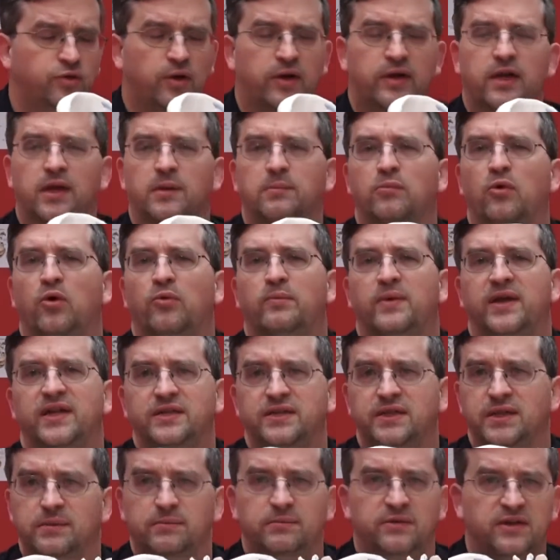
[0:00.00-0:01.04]
directing
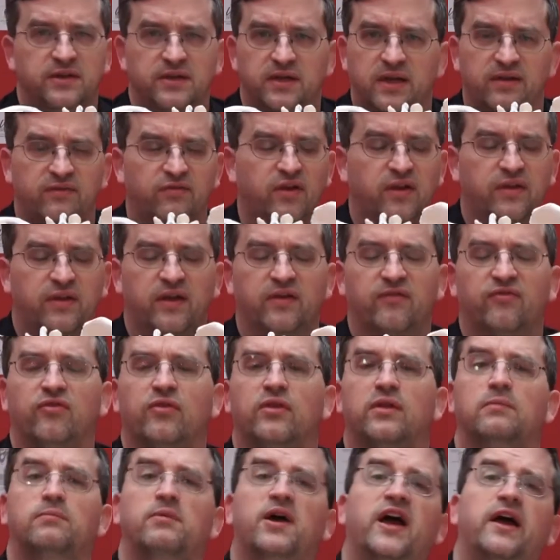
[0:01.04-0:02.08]
momentum and everything
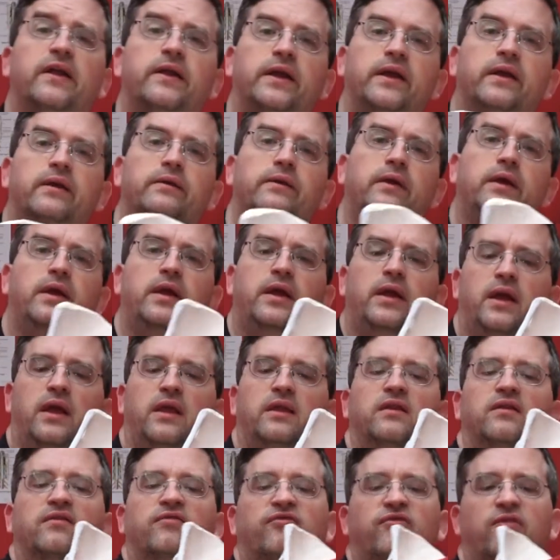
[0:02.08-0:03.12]
for the body.
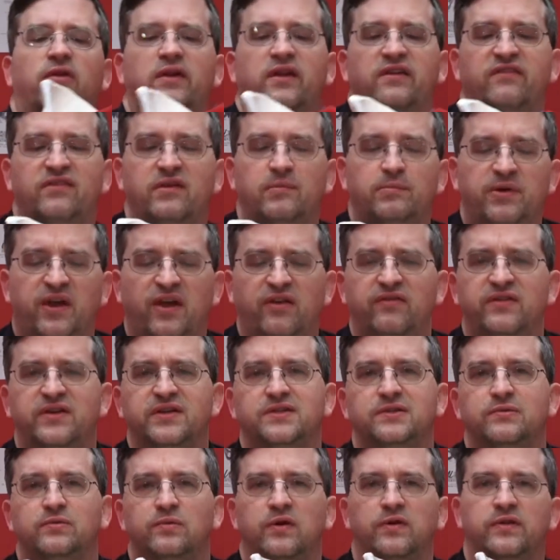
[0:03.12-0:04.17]
In the front of the
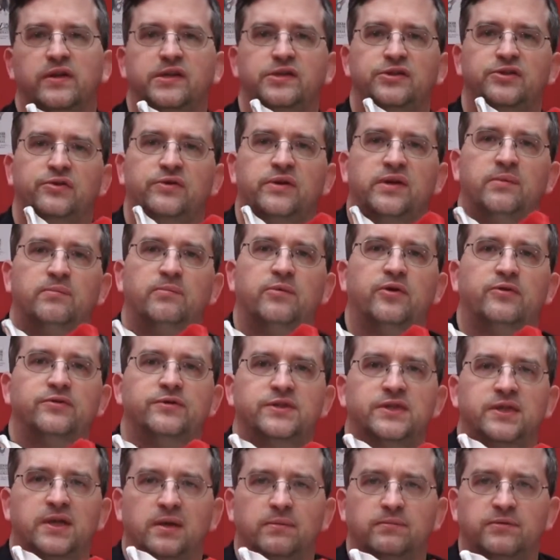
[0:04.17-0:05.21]
pelvis, where the two hip
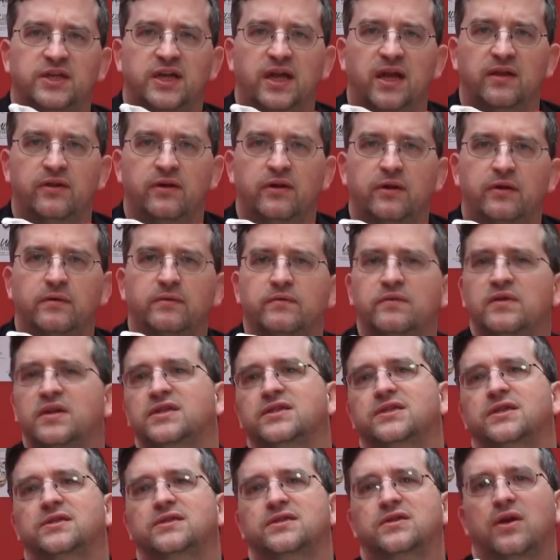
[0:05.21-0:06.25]
bones come together,
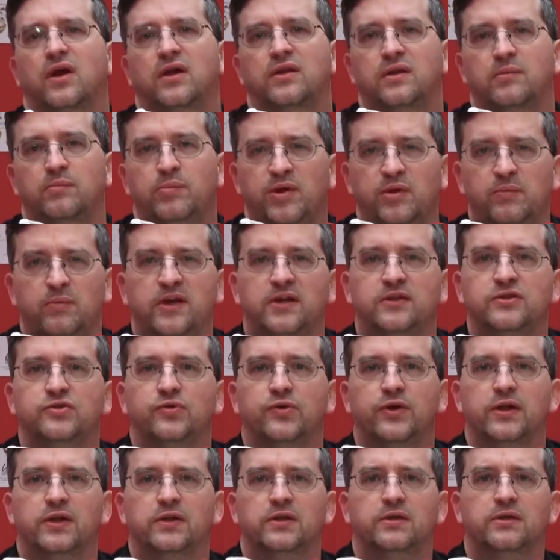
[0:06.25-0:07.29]
this is called the pubic
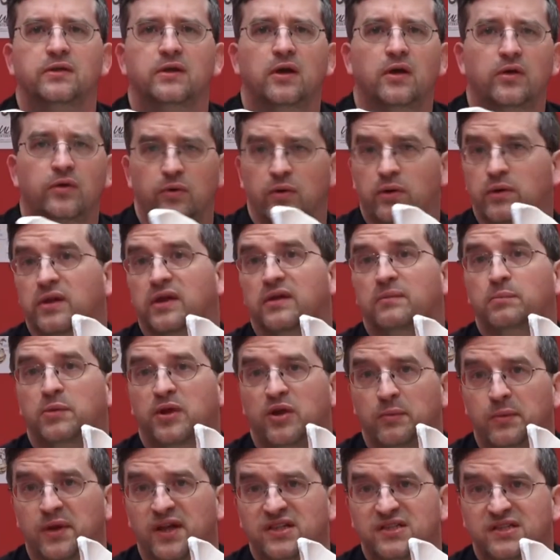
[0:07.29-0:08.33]
joint or the
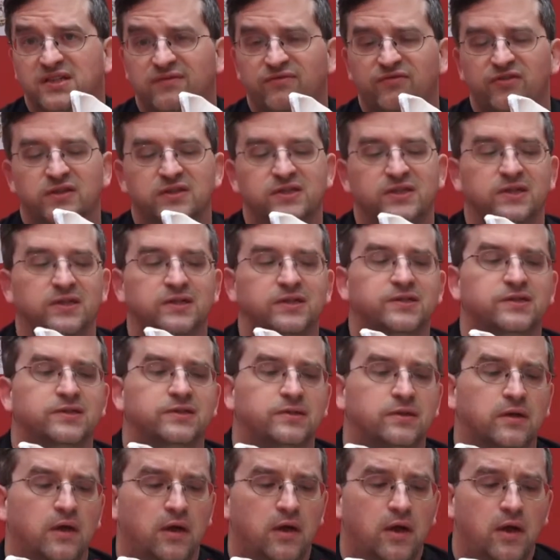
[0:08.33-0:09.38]
pubic
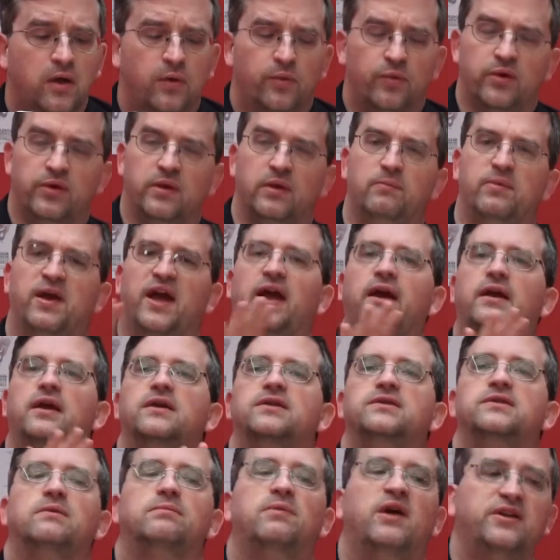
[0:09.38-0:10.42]
symphysis where the
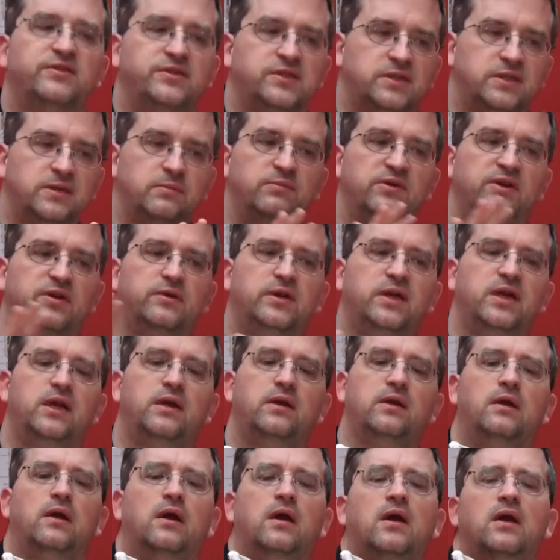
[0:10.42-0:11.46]
back is about
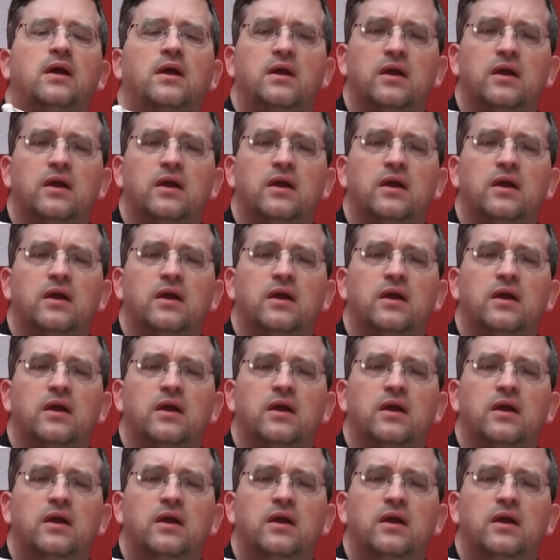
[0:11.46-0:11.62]
stability,